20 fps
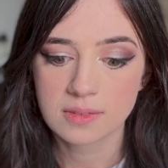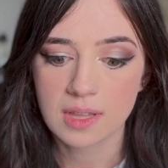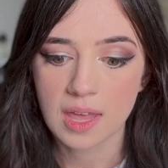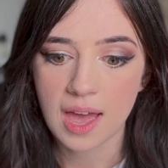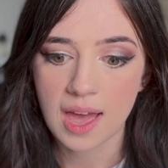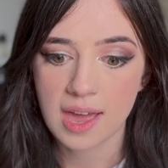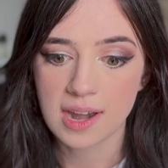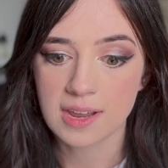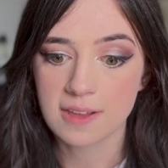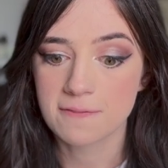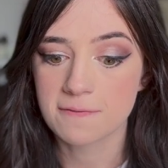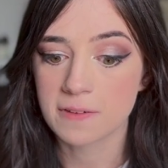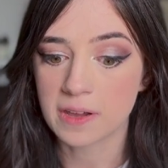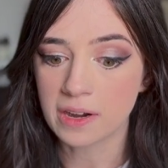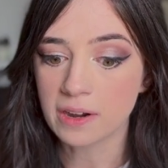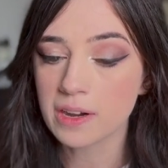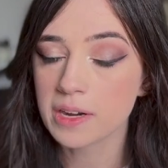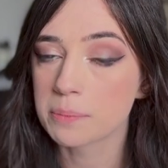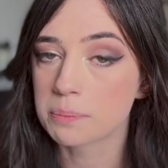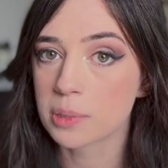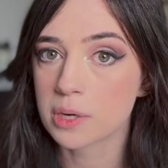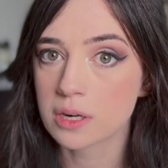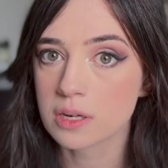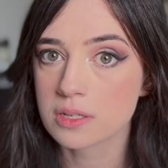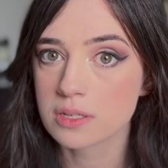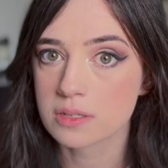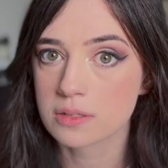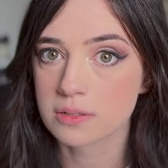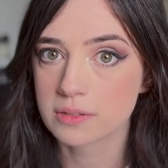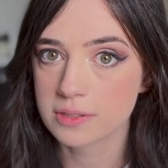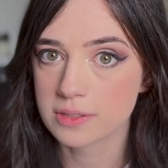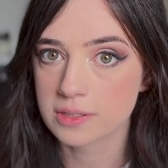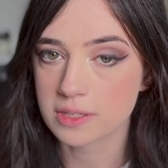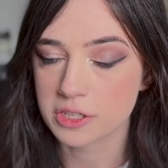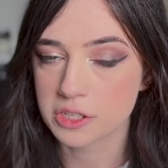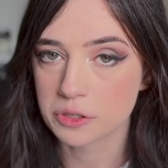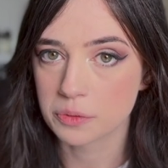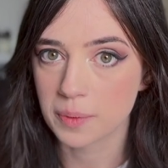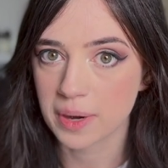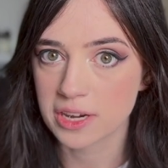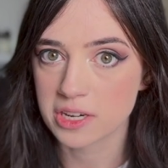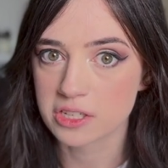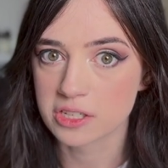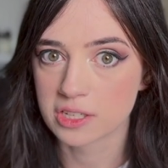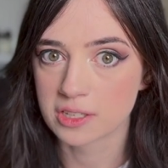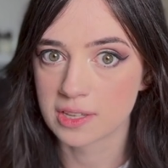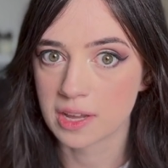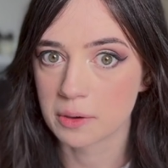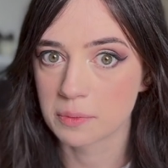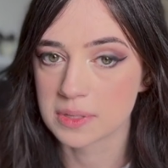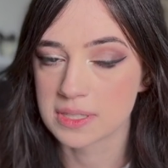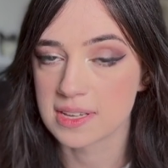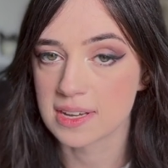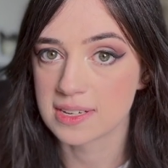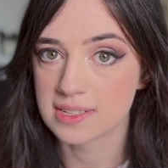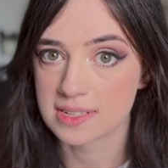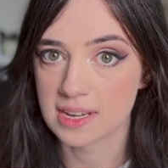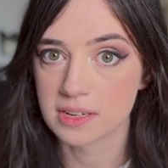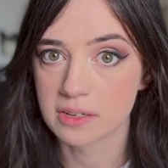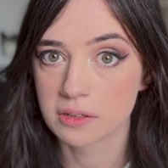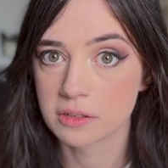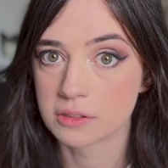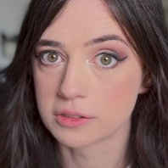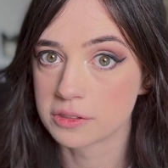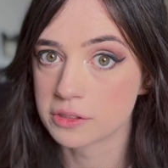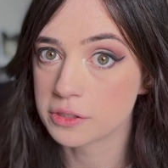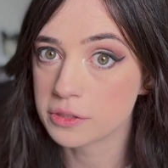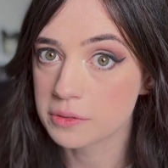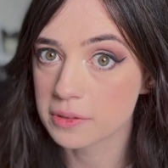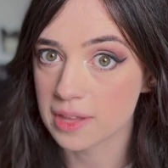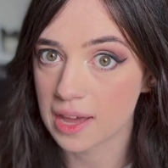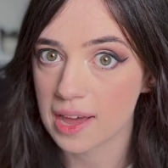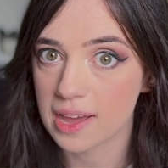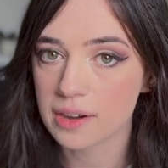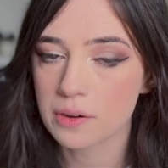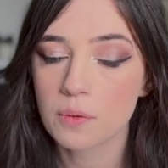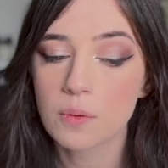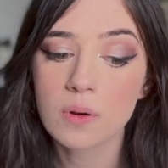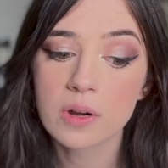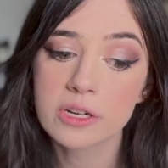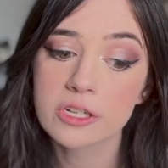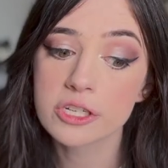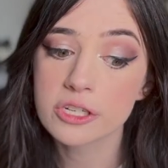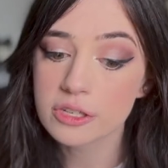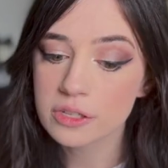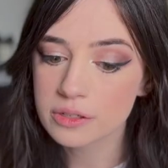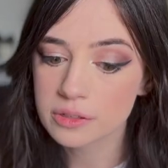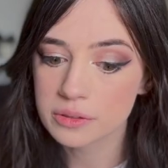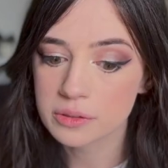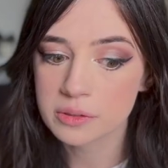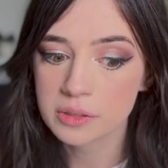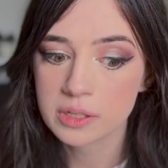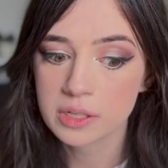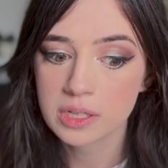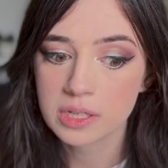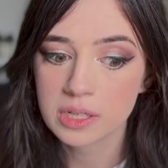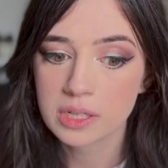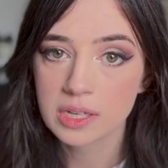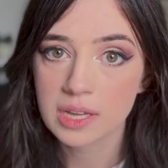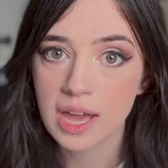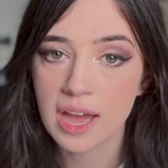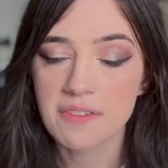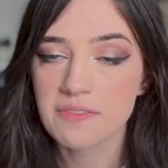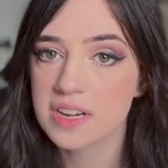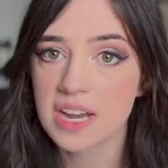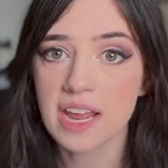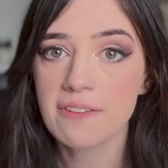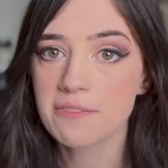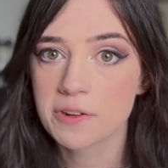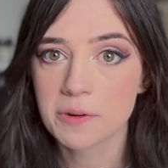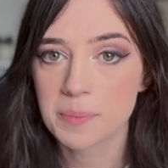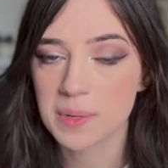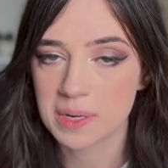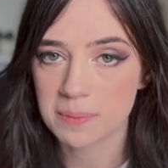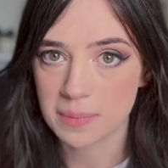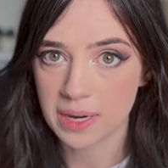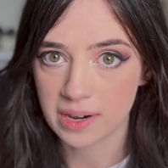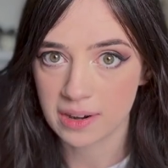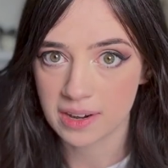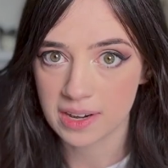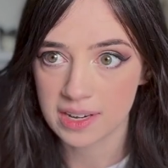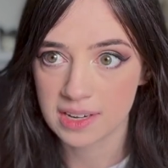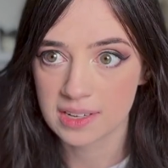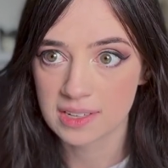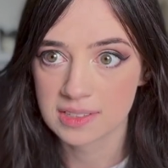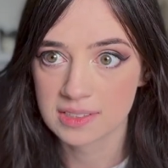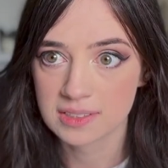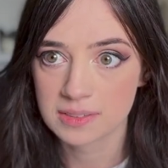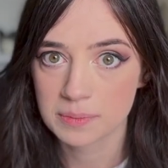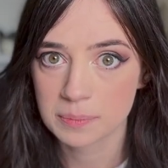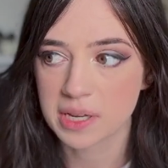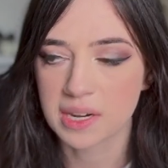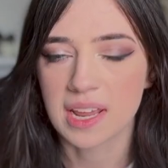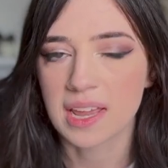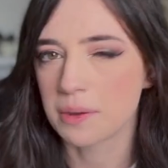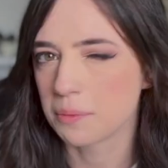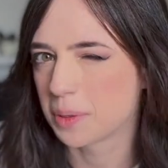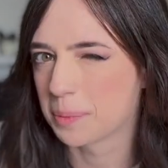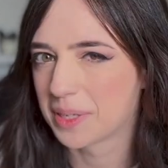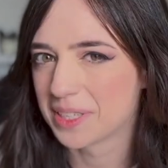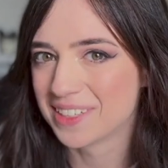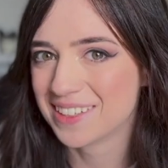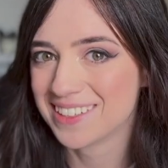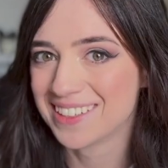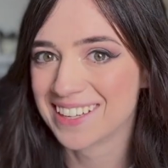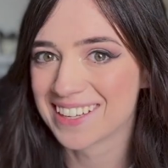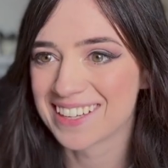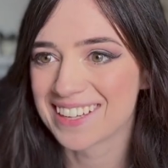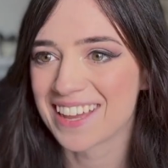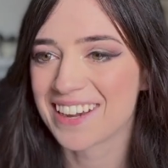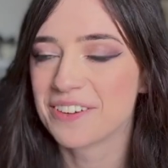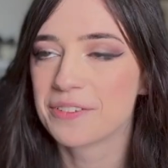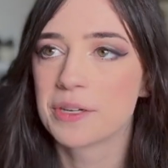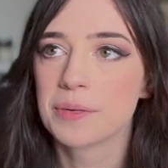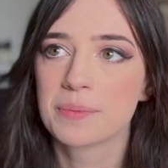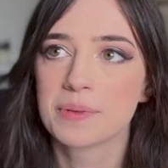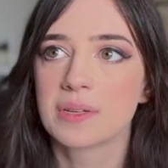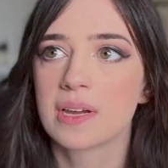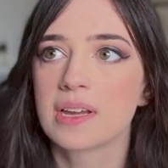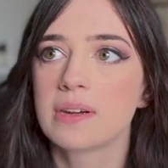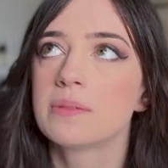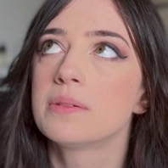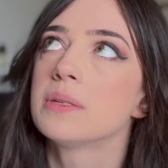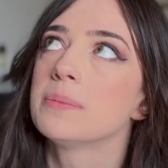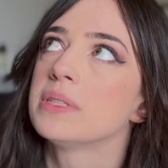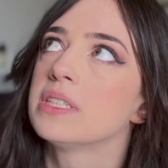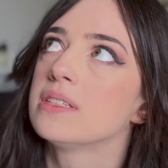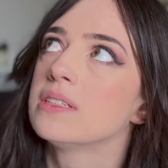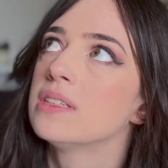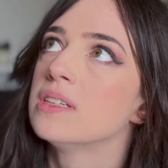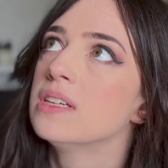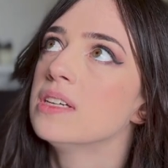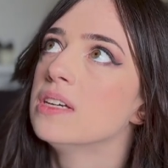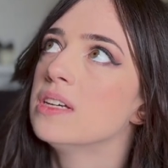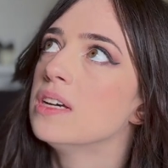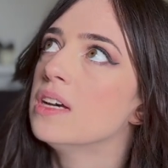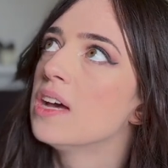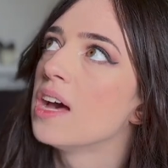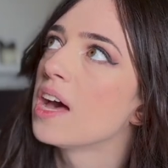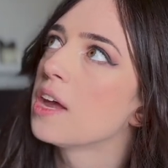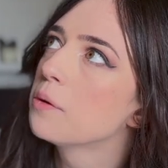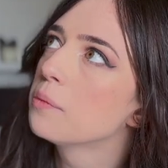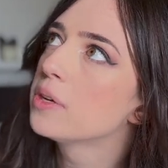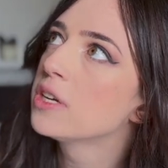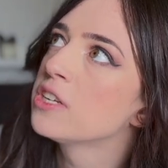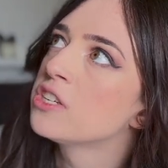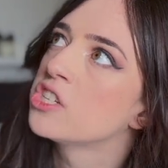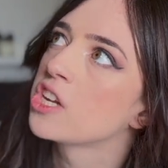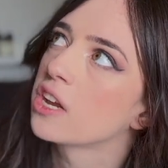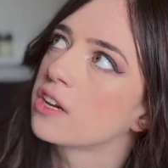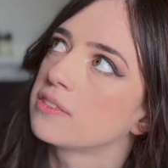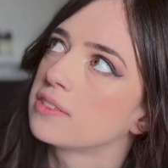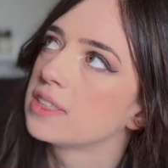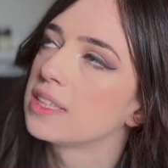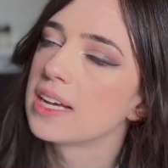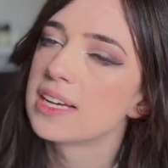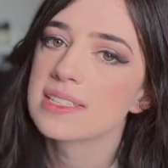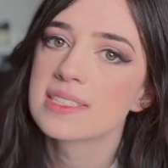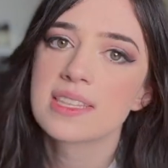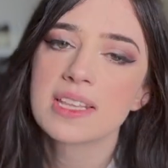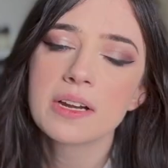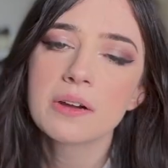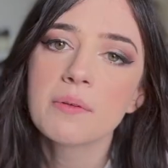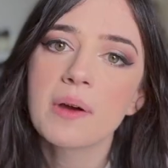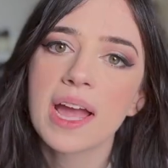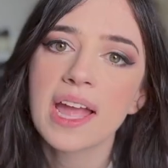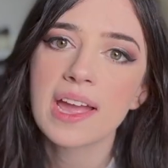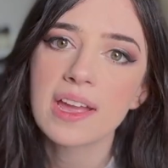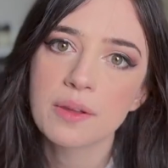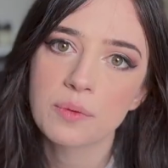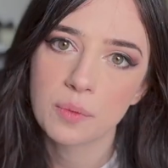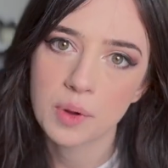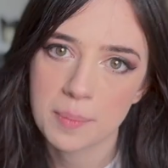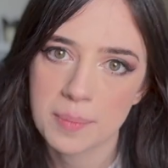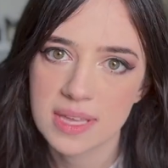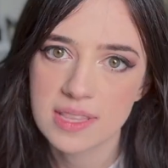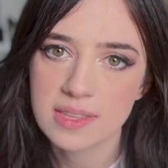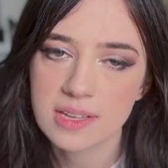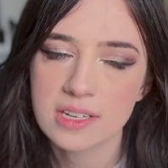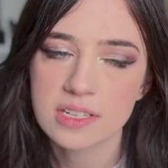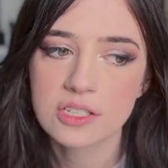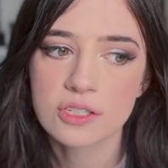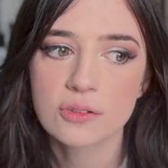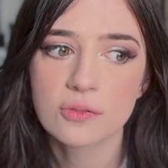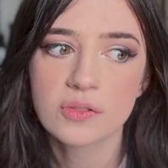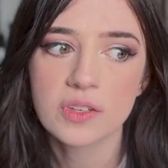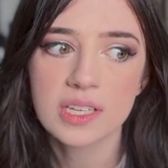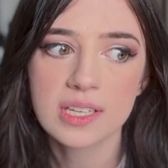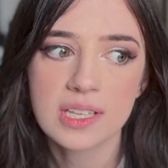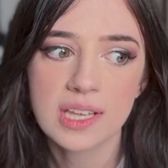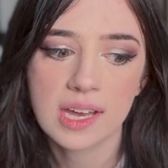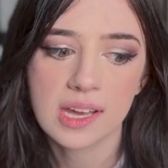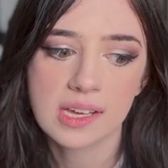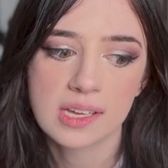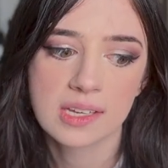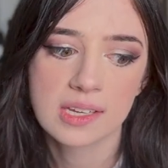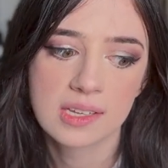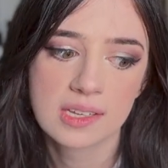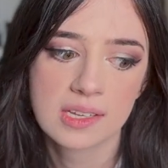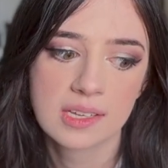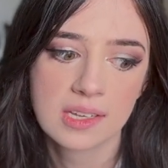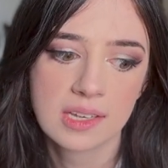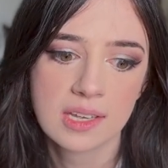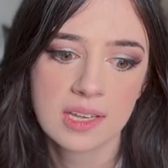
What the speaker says: had a very personal situation that was identical to that, or two, have never been married but hate women. Like, I don't want to generalize. They don't hate women. They just feel like